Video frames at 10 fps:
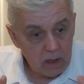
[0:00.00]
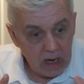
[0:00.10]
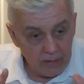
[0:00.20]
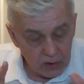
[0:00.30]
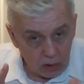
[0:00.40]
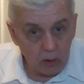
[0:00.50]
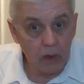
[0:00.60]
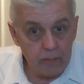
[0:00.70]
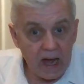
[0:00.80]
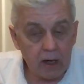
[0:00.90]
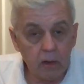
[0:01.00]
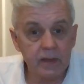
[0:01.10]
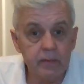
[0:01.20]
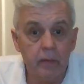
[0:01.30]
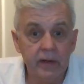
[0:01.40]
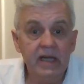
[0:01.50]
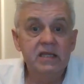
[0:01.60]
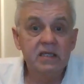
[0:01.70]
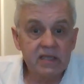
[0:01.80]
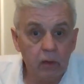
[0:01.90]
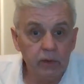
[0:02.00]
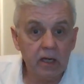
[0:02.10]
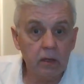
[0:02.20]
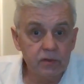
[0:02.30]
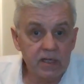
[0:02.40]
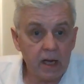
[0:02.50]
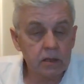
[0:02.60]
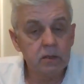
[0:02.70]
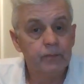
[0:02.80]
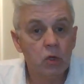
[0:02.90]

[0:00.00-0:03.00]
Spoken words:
And the club, our club at the moment, needs a Saudi contact.